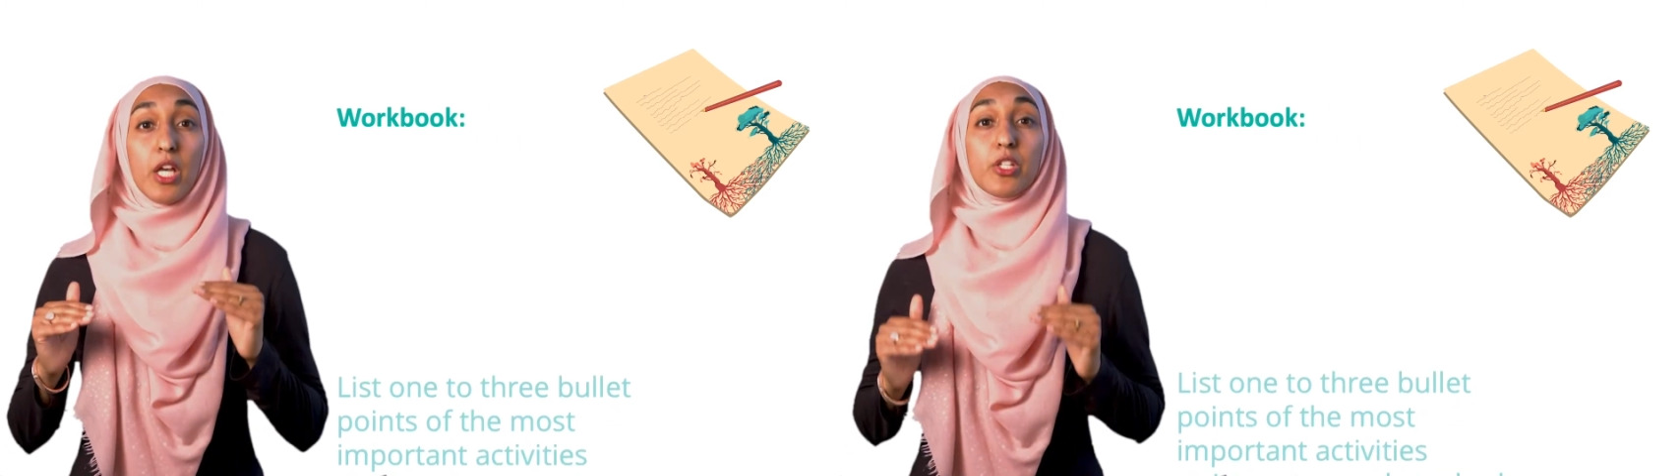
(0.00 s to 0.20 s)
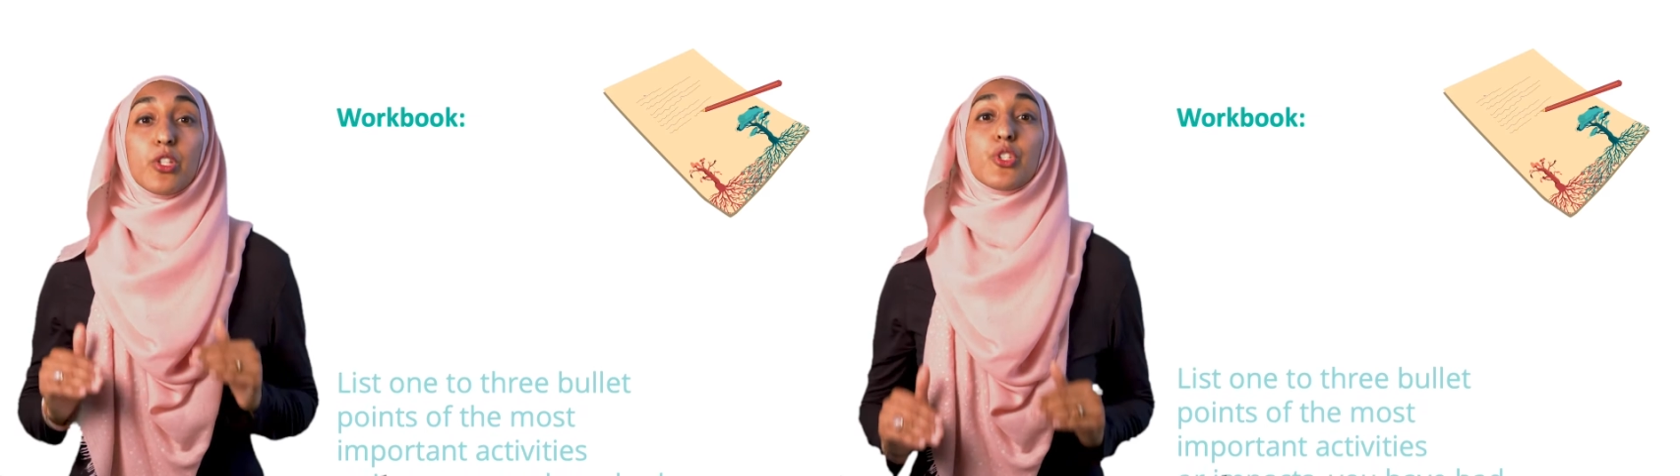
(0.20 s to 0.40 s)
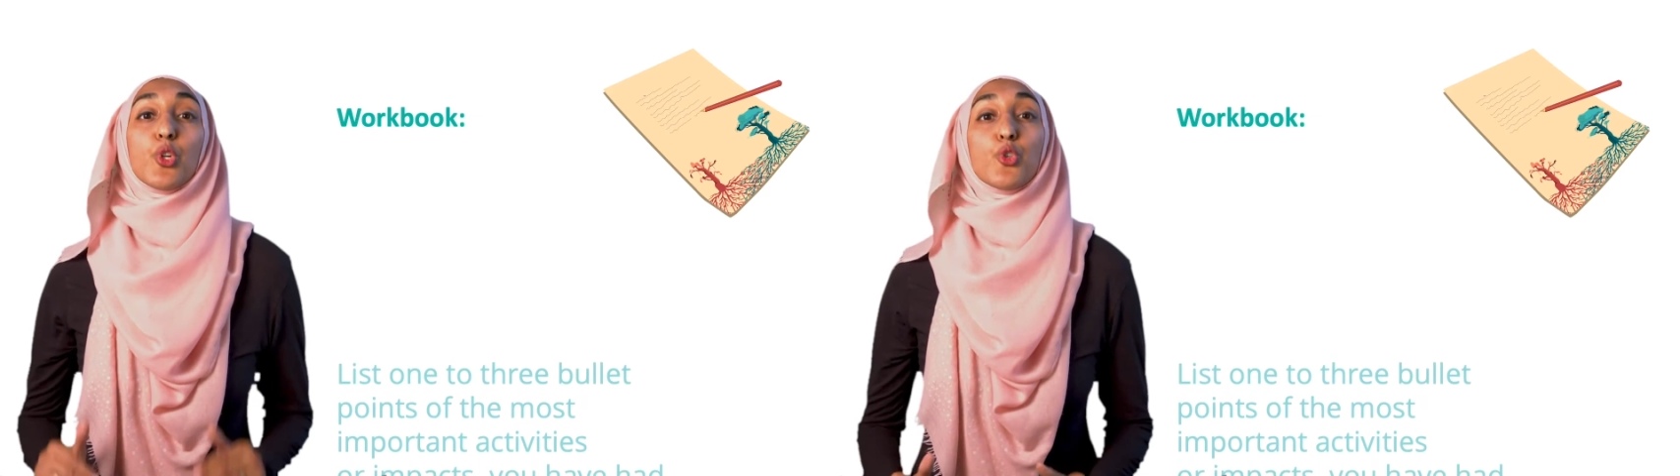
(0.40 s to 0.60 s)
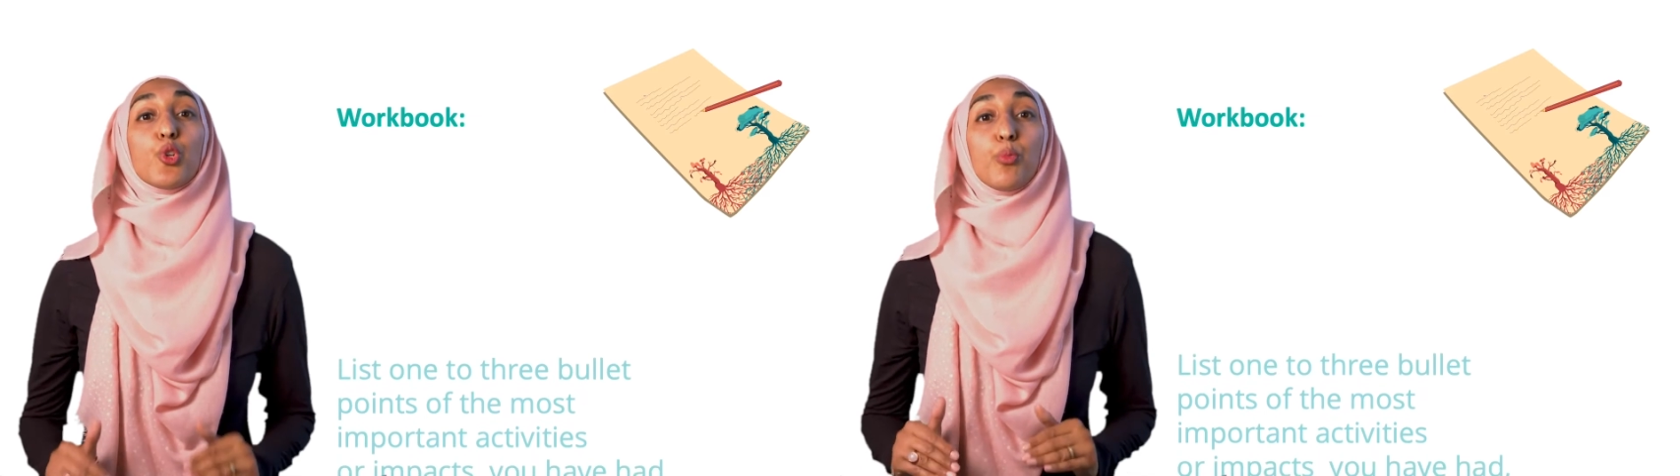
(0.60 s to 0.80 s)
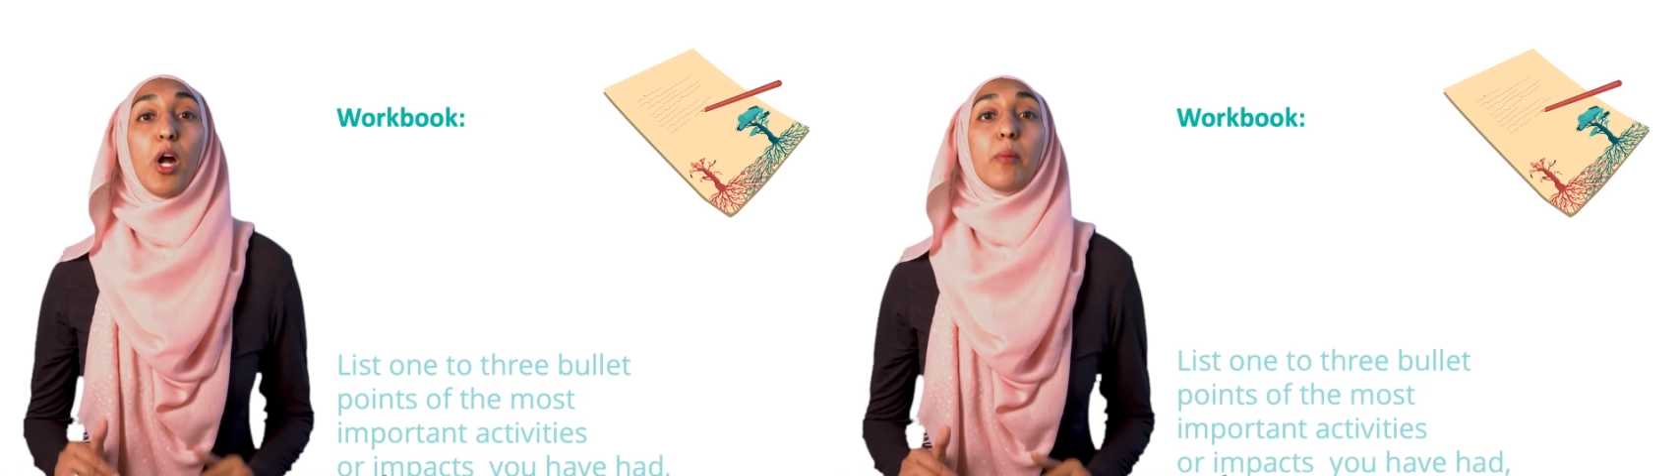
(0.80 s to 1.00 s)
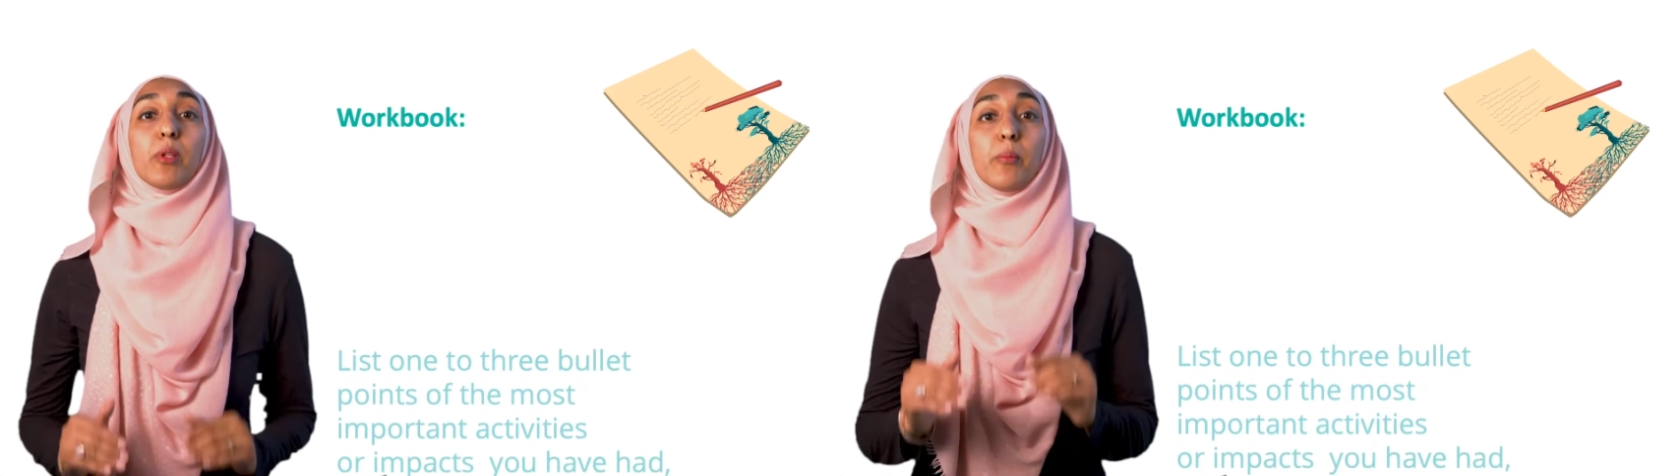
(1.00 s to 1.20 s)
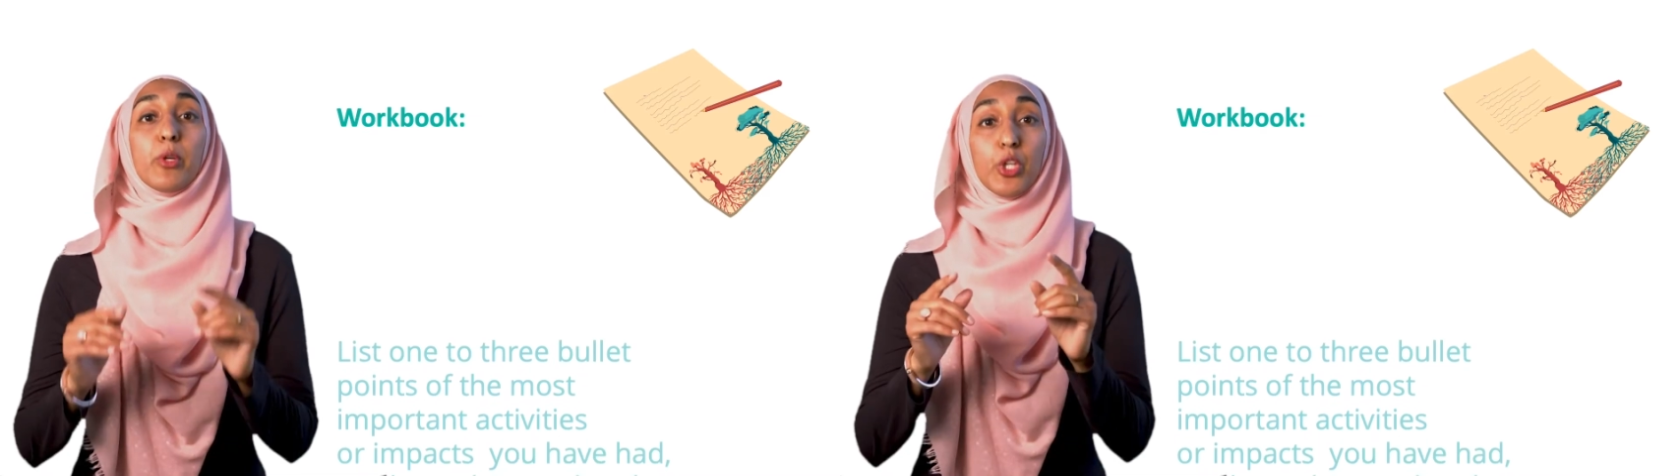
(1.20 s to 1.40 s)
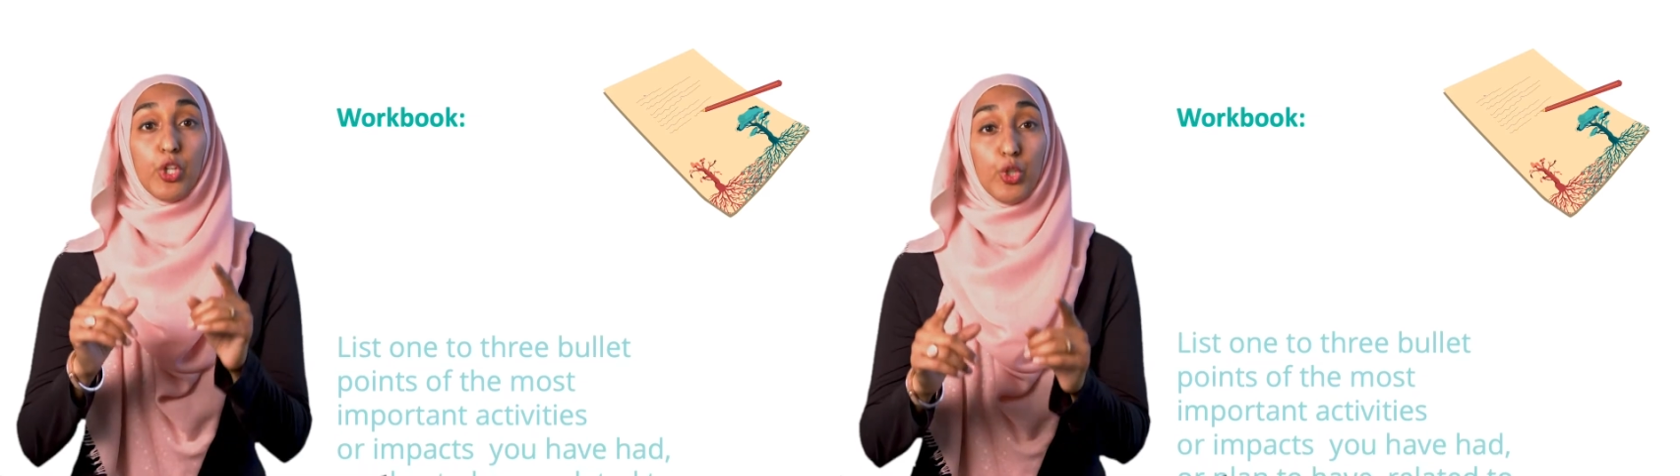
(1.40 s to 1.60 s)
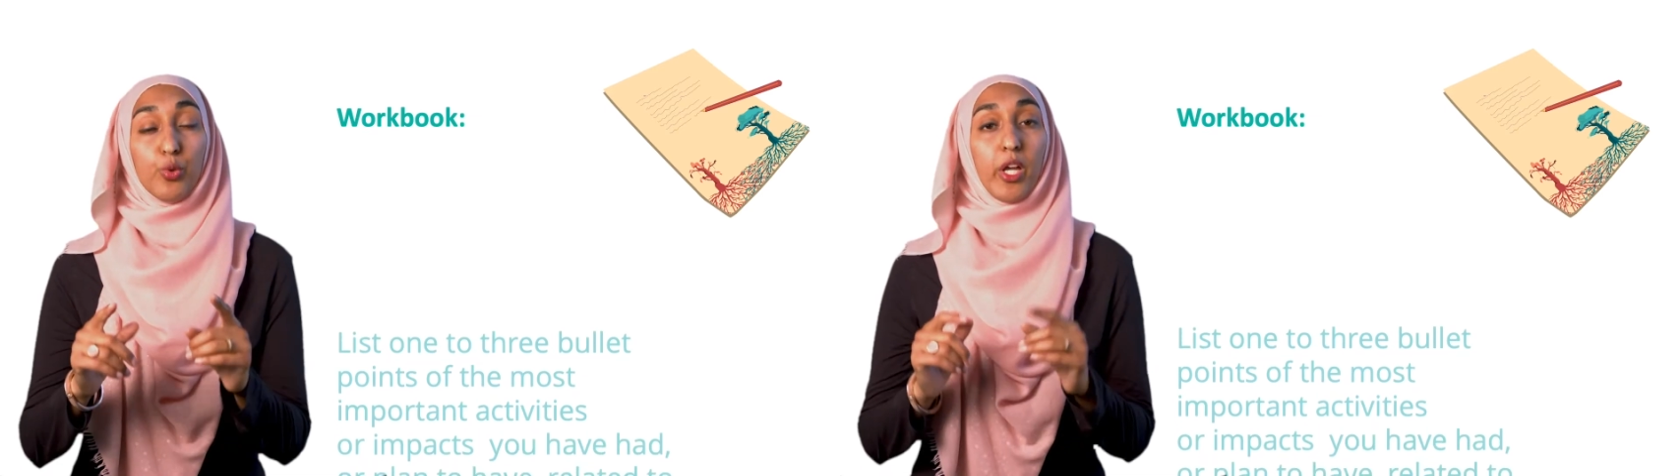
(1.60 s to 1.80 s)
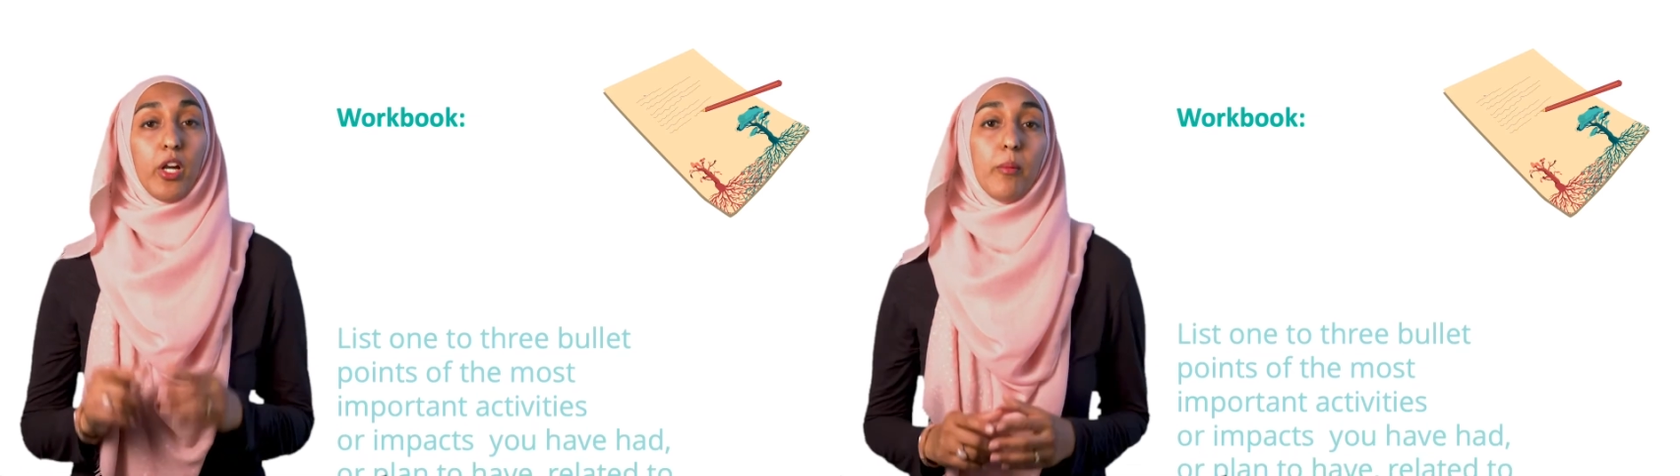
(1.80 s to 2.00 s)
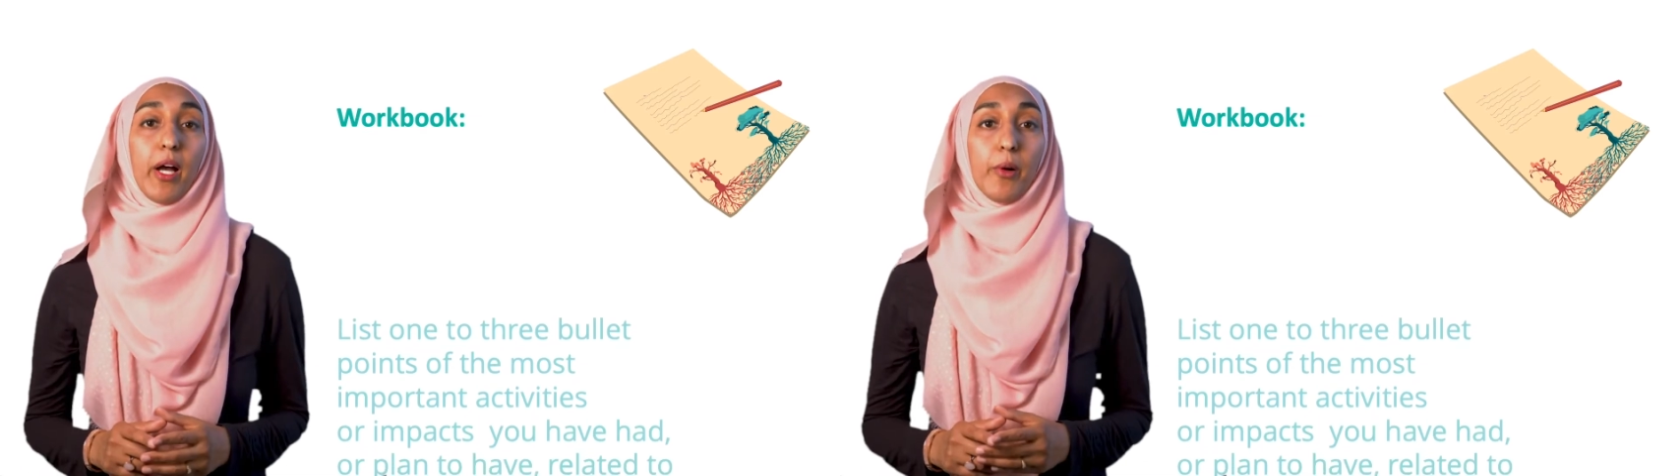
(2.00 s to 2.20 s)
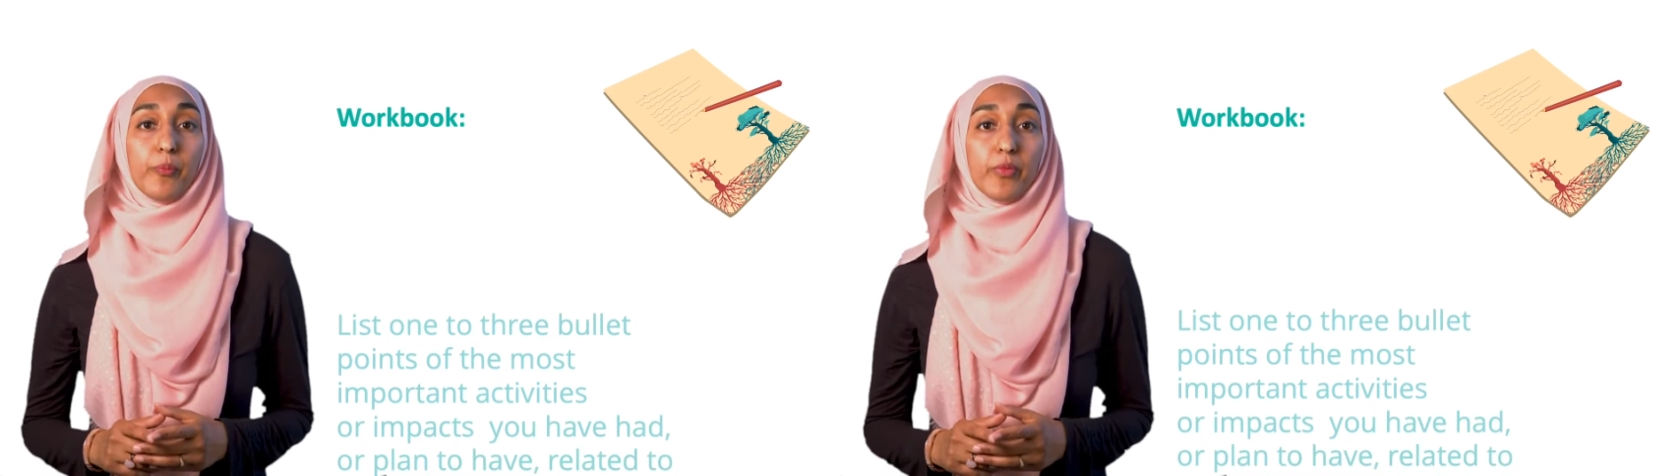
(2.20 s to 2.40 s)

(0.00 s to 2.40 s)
to the social problem you care about.